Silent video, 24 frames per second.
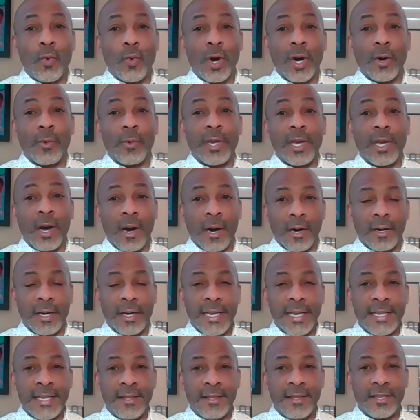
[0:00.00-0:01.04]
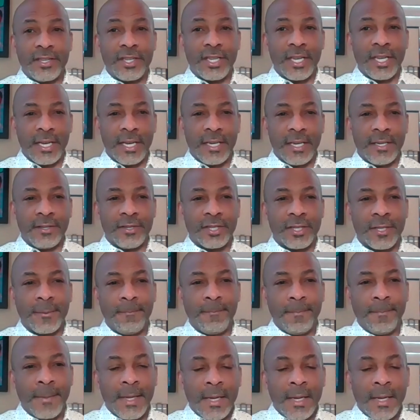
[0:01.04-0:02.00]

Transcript: where we are in the change.